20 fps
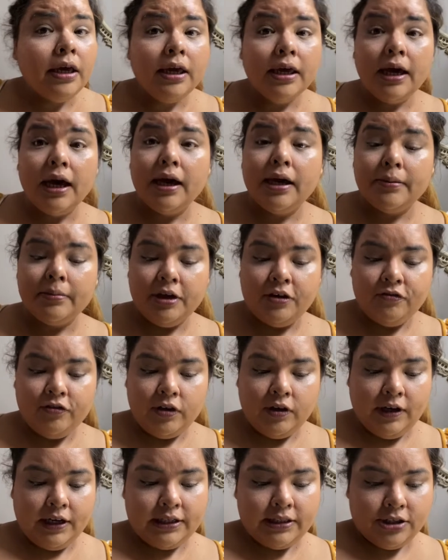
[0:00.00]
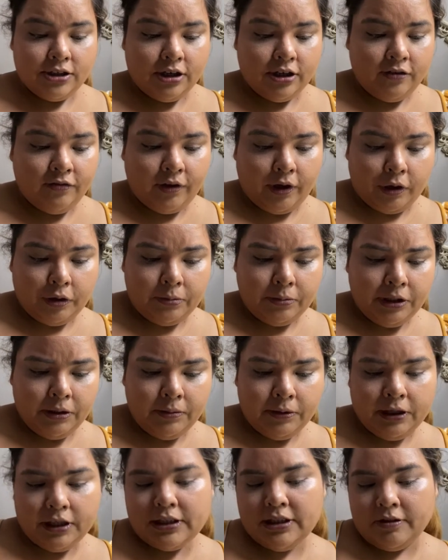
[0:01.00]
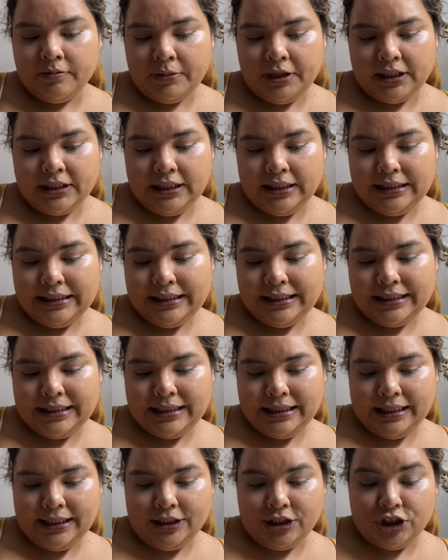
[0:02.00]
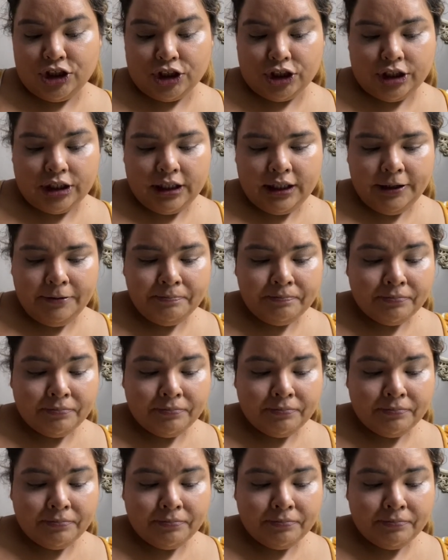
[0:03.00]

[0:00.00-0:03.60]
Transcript: If you guys started following me because of my TTC journey,